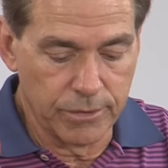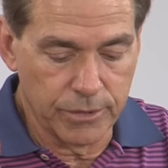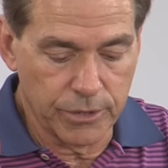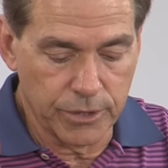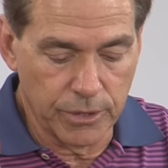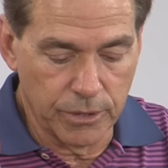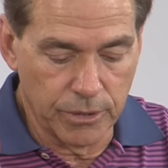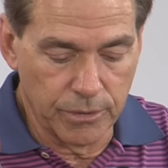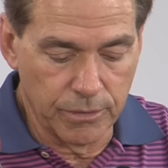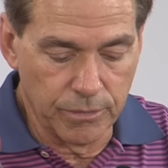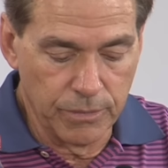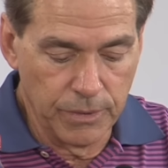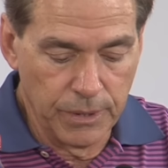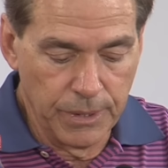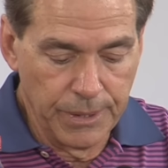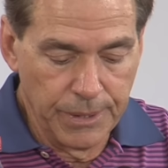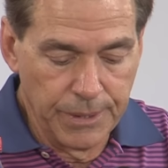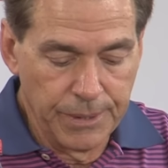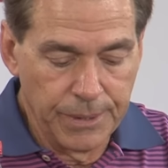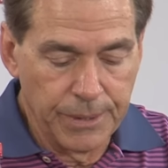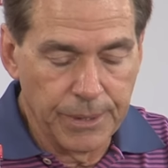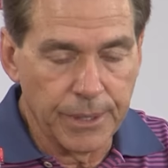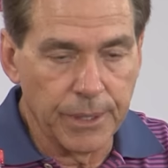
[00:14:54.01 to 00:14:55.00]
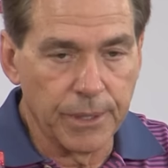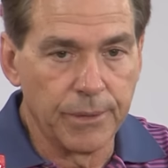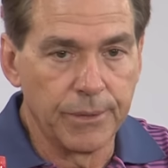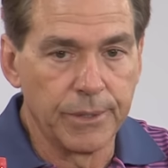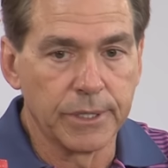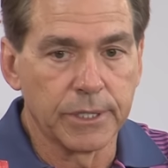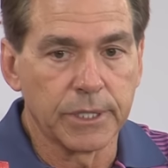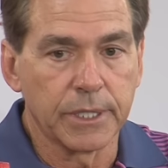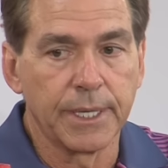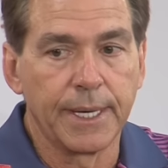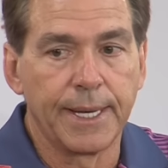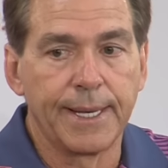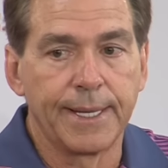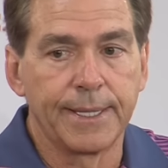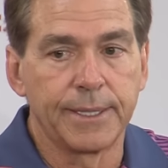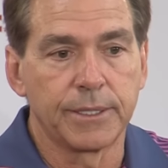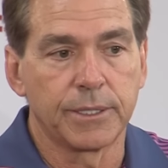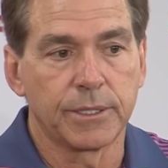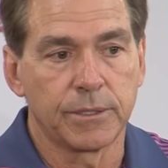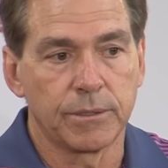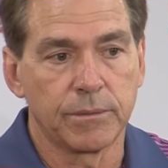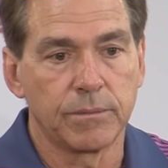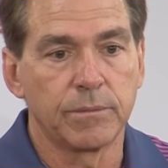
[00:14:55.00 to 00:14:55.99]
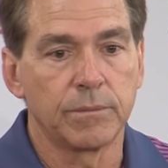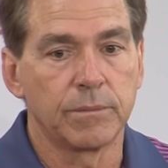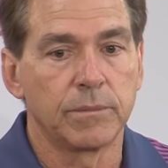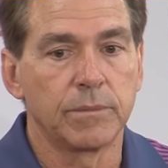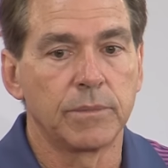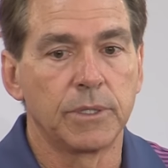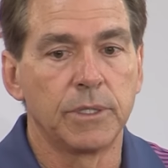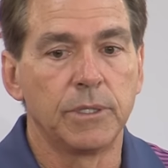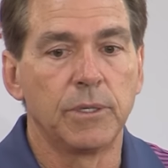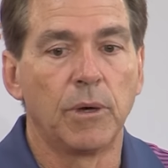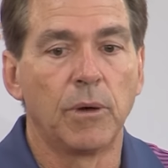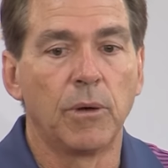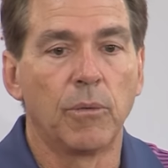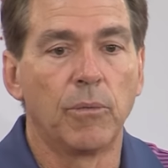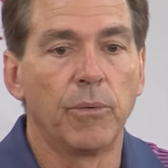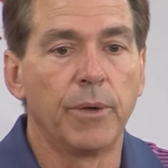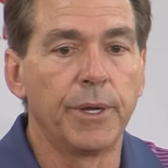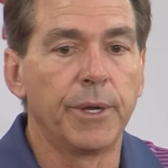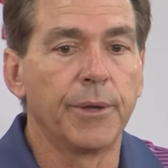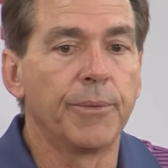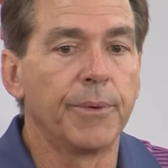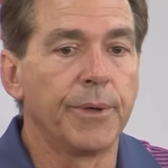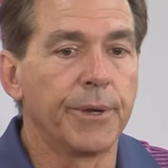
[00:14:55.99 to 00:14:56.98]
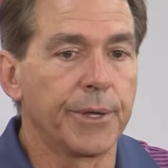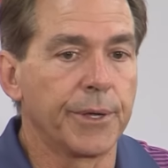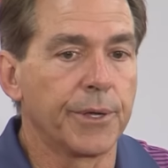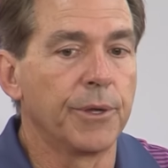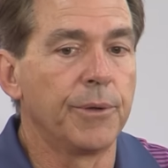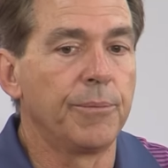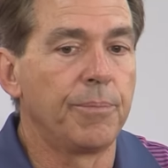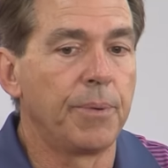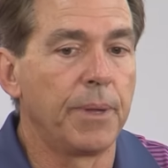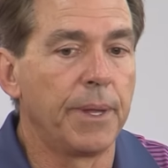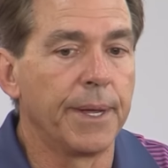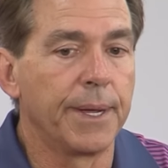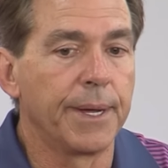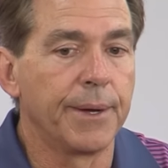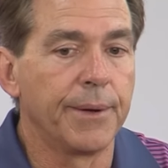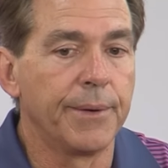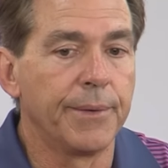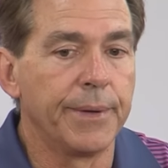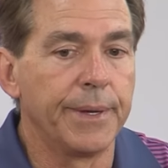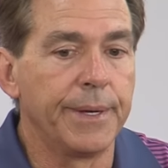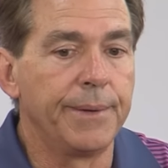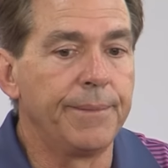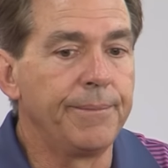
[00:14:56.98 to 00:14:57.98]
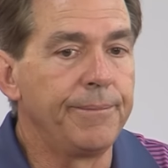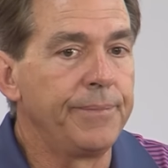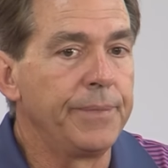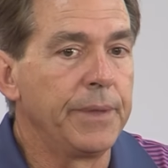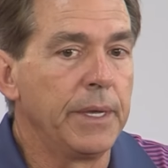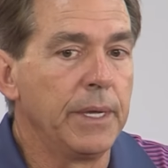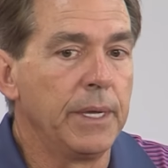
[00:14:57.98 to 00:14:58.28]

So, you know, this guy's, you know, a really, really good player, and